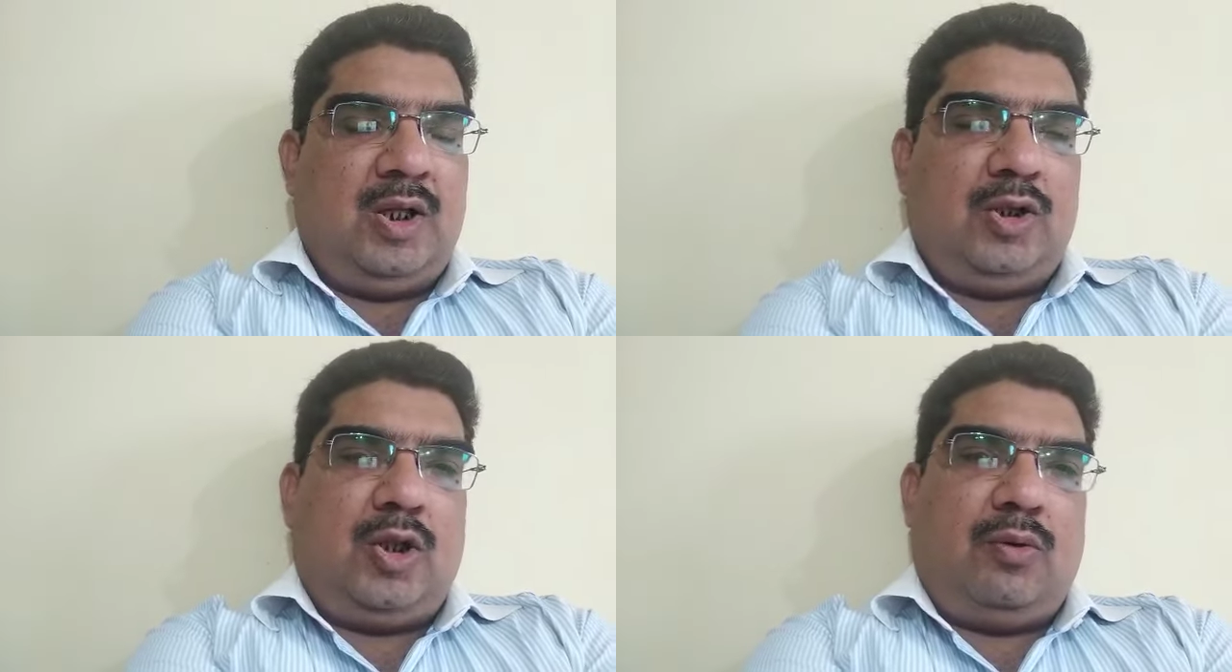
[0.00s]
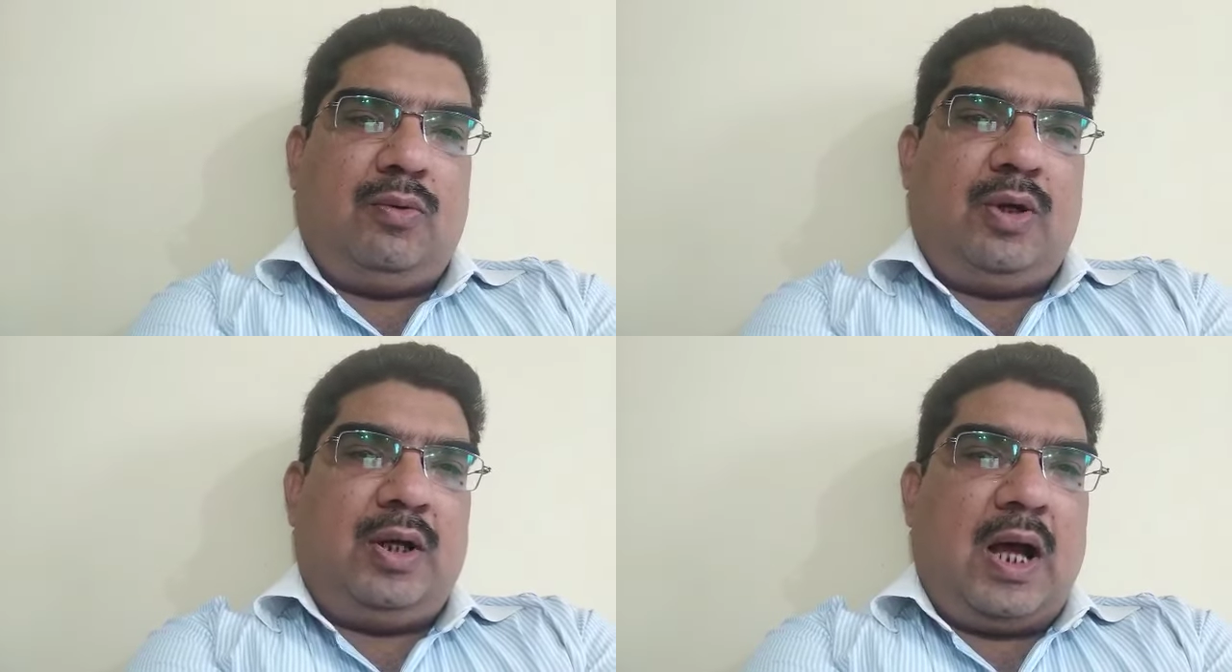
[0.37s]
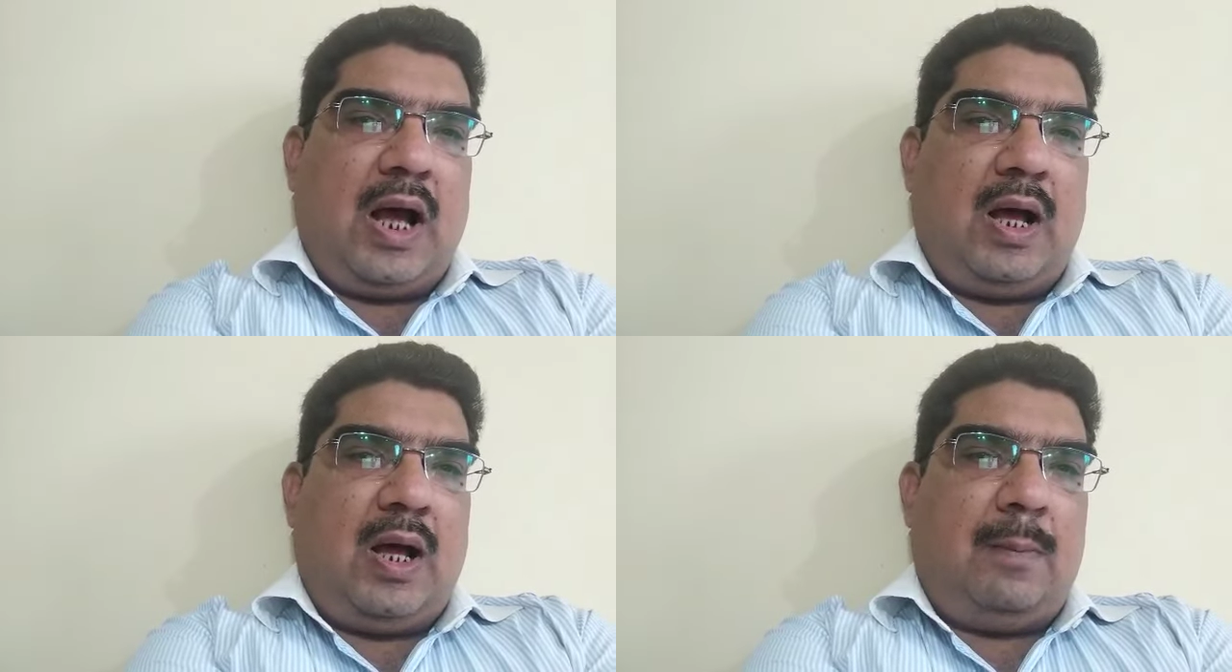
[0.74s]
The
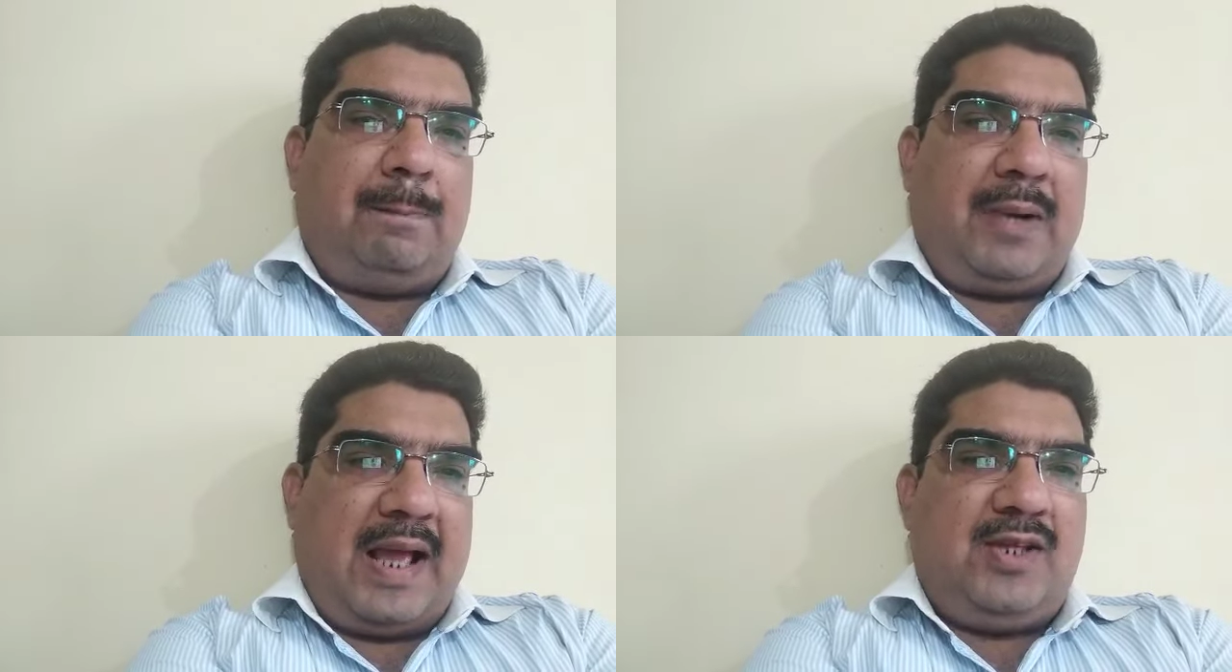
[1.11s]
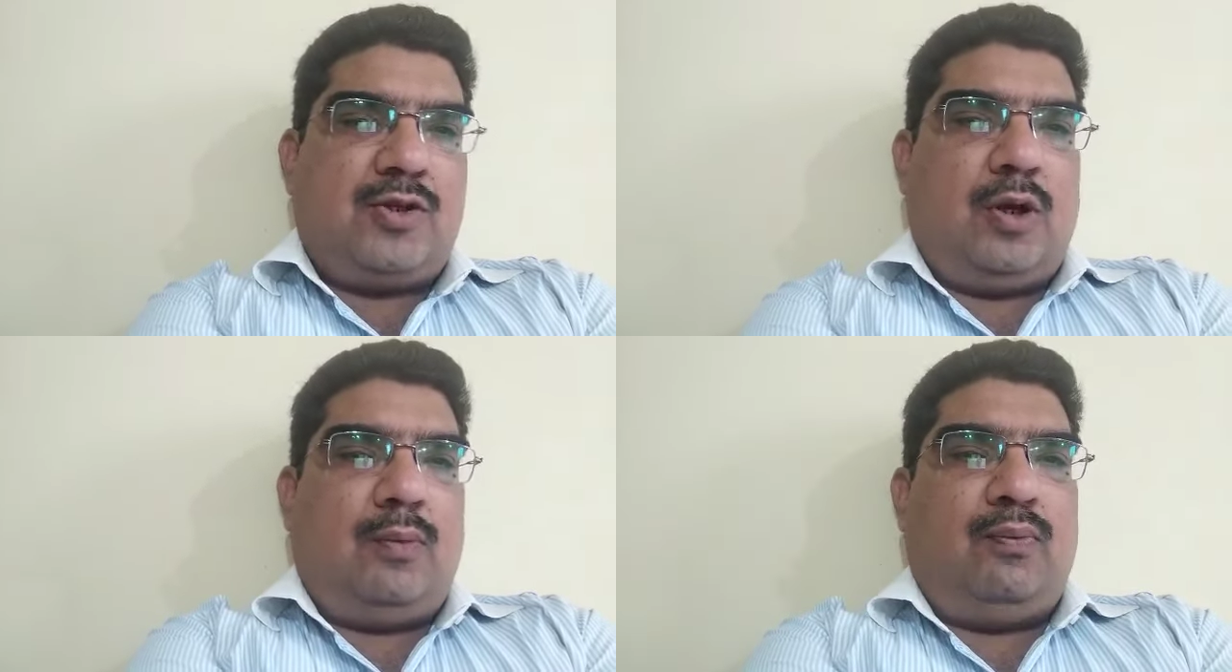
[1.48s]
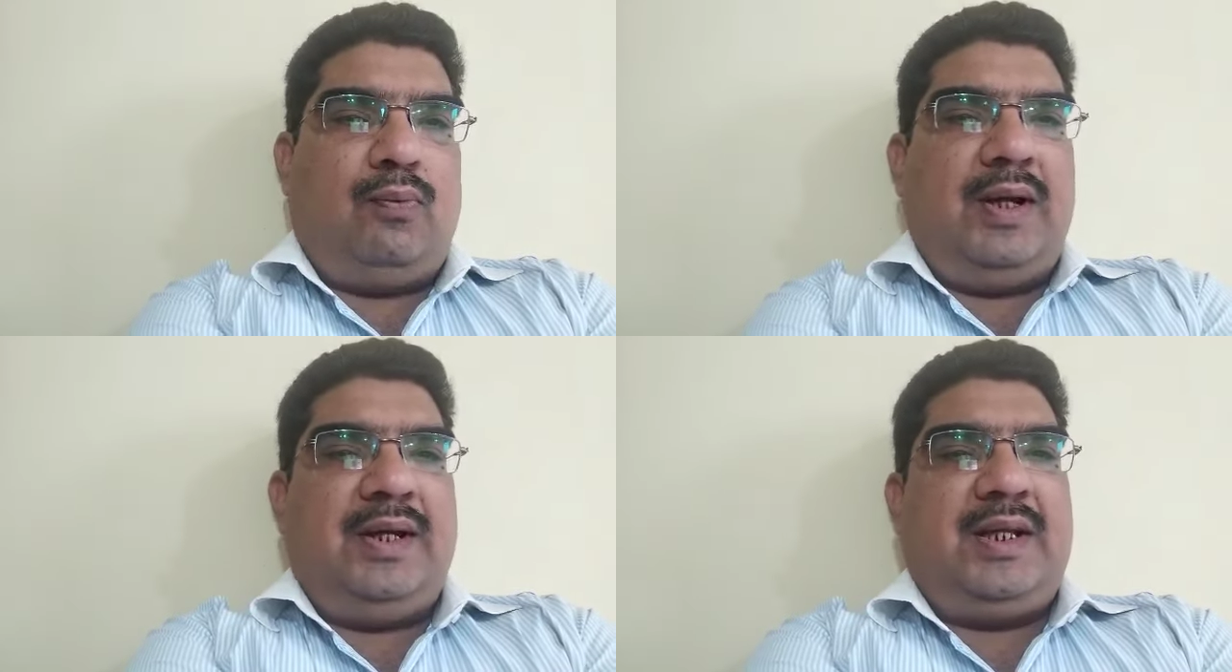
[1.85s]
price of
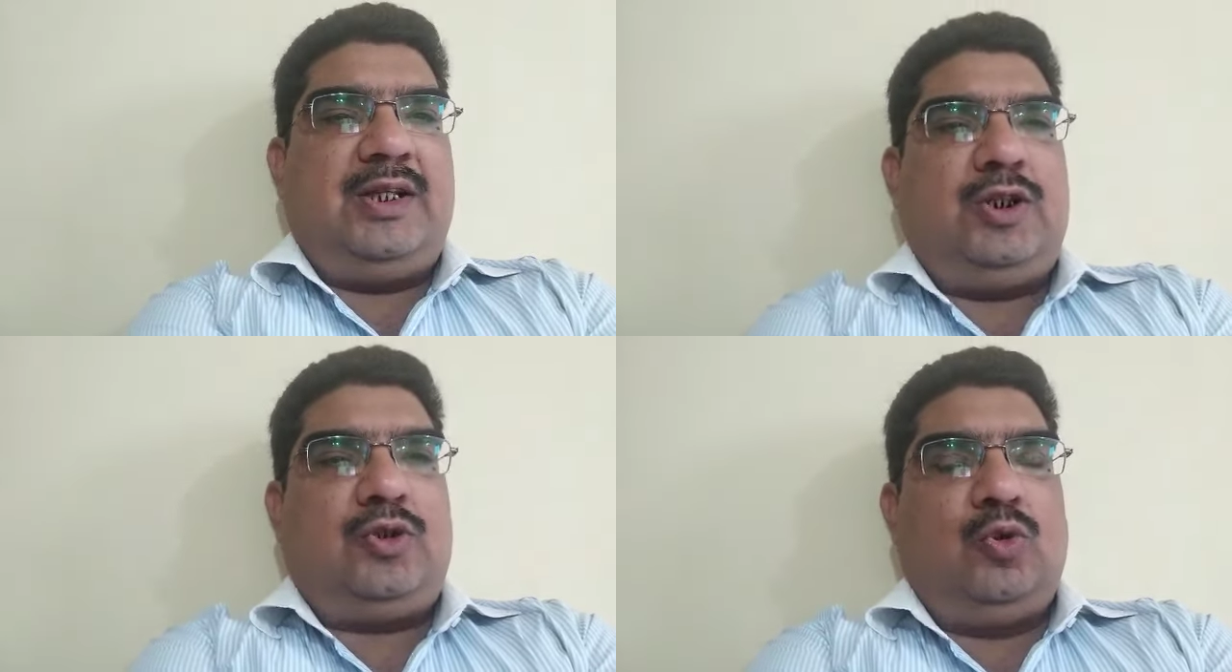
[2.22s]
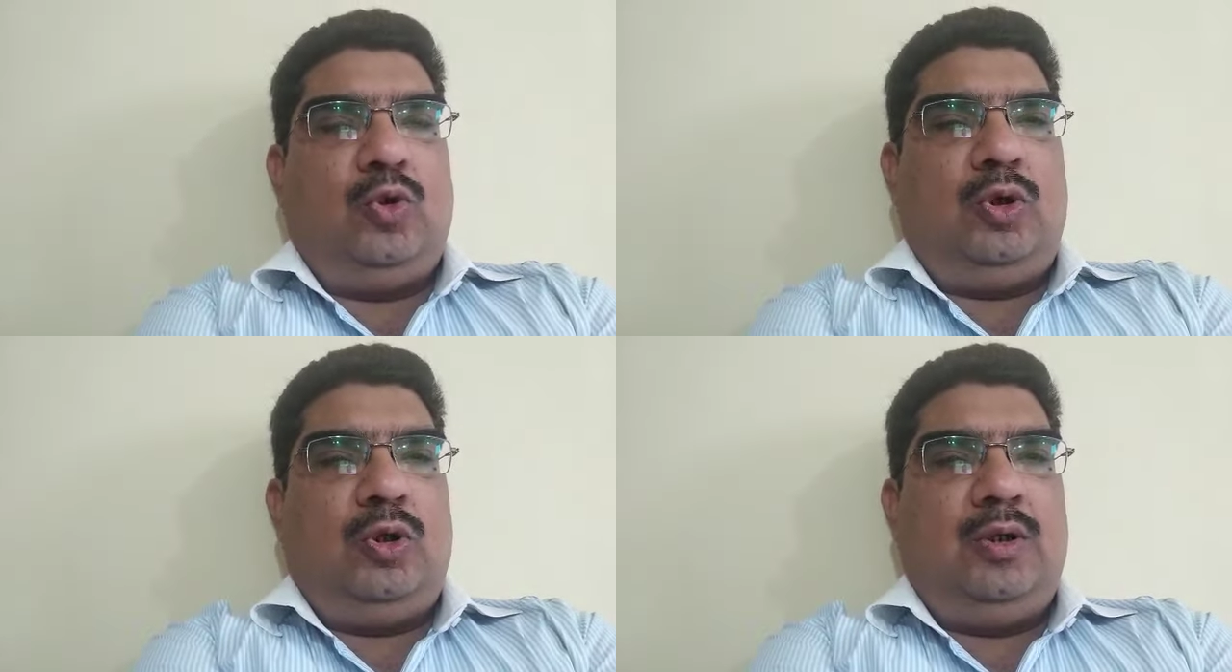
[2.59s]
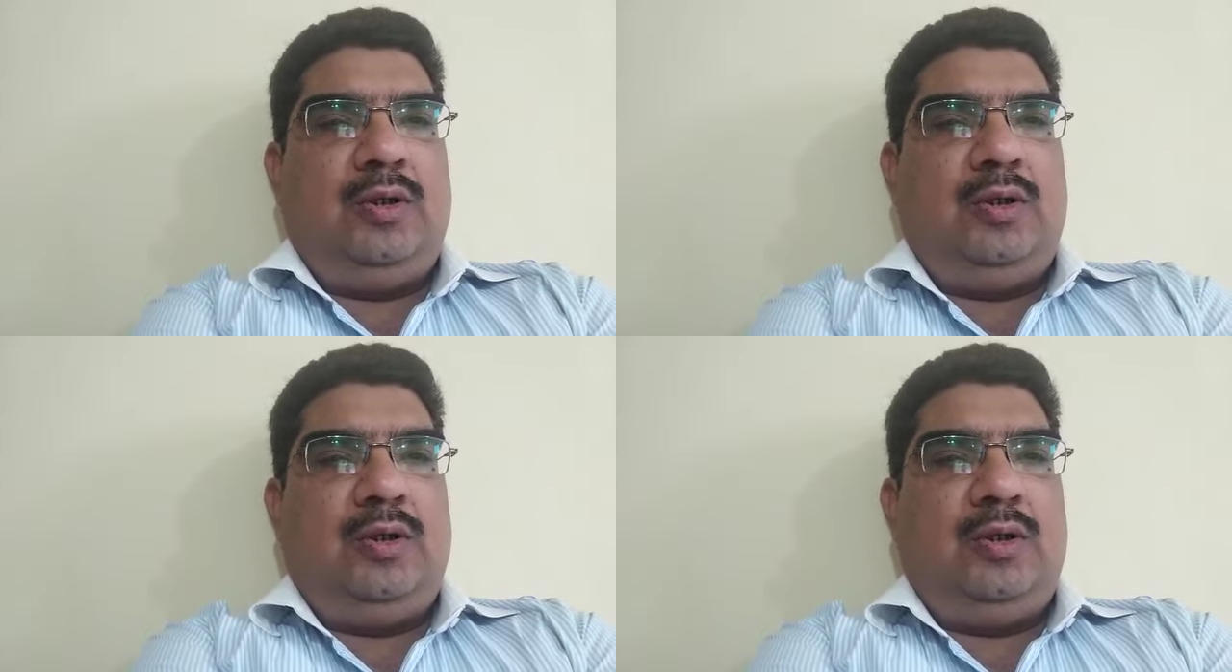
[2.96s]
1 kg coal